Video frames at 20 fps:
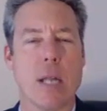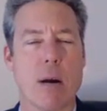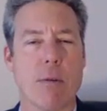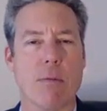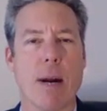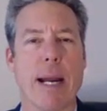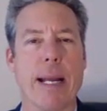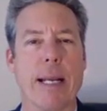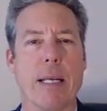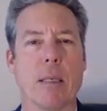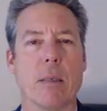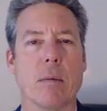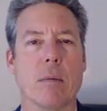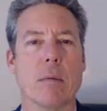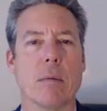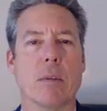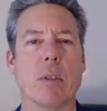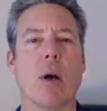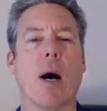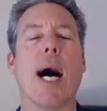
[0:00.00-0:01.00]
that's not right.
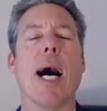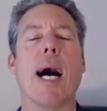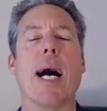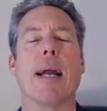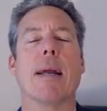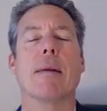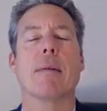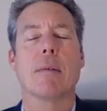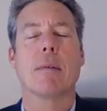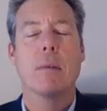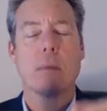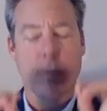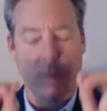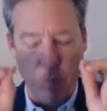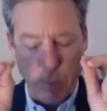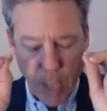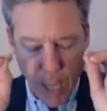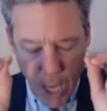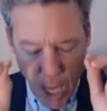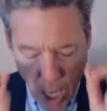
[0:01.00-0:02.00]
So I
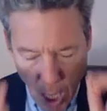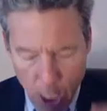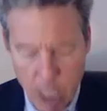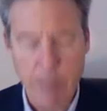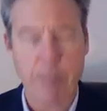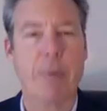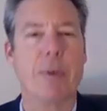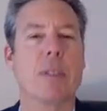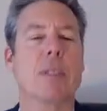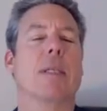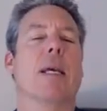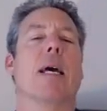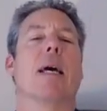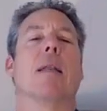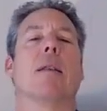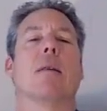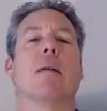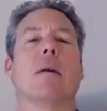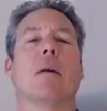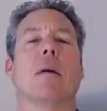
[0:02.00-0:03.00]
one hundred
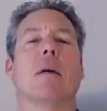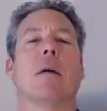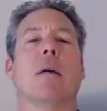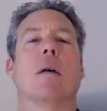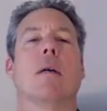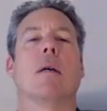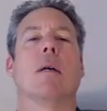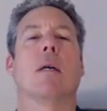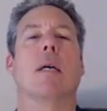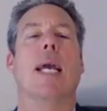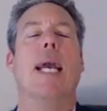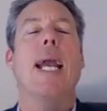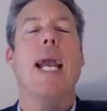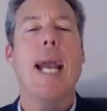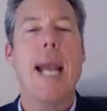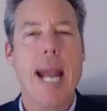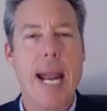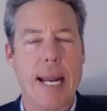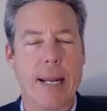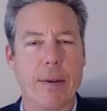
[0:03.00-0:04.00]
percent
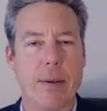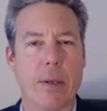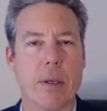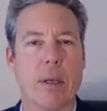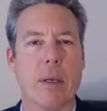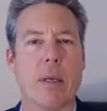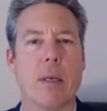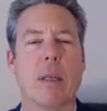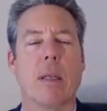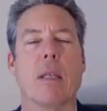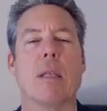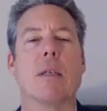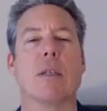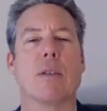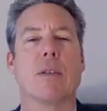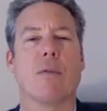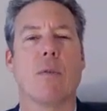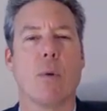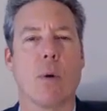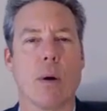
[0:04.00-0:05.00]
hate
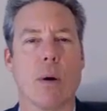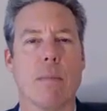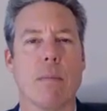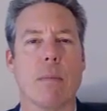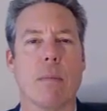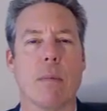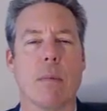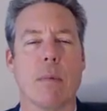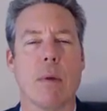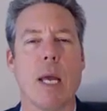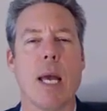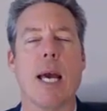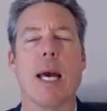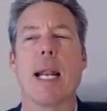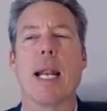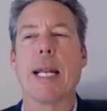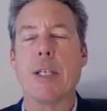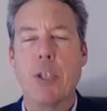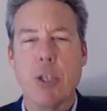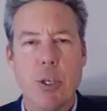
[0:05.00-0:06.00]
this form,
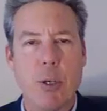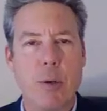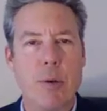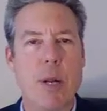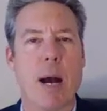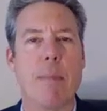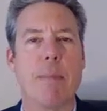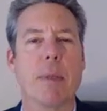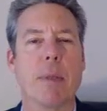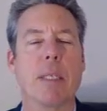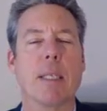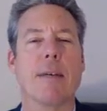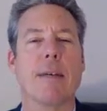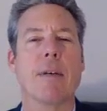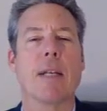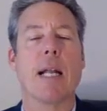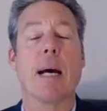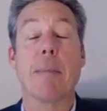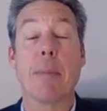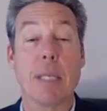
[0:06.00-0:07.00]
and I do not
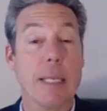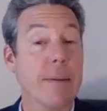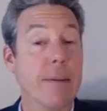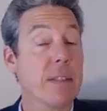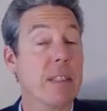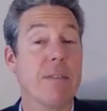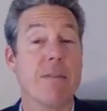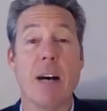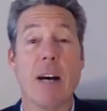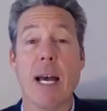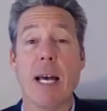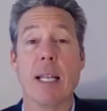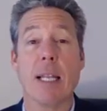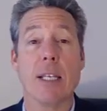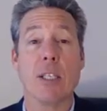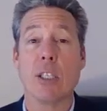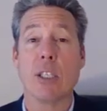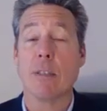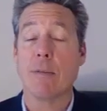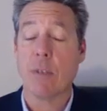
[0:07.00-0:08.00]
believe it. I believe it's a
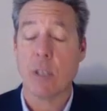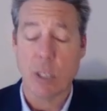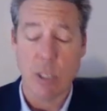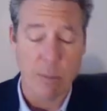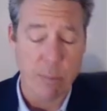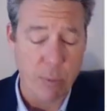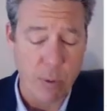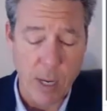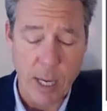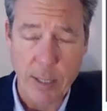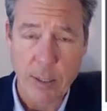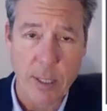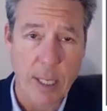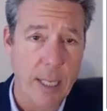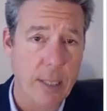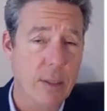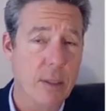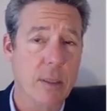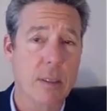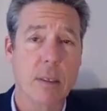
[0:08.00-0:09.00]
violation of the due
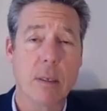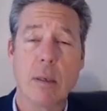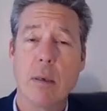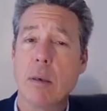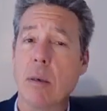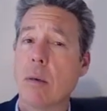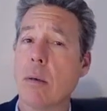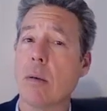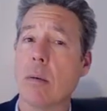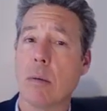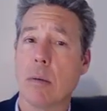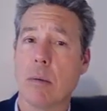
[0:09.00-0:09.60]
process,